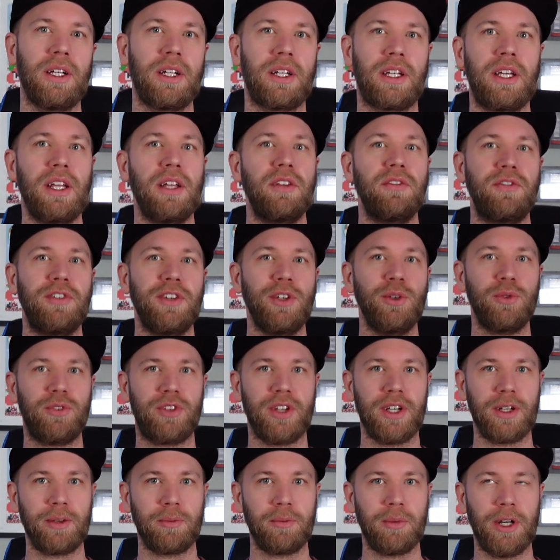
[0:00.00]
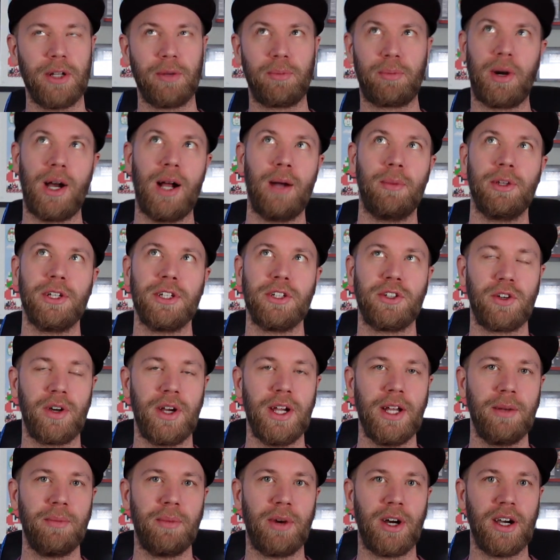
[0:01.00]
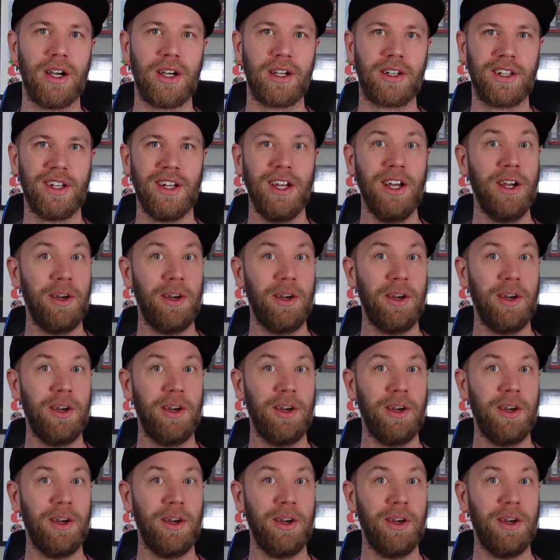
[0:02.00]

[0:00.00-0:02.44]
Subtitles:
confusing, but probably trademarked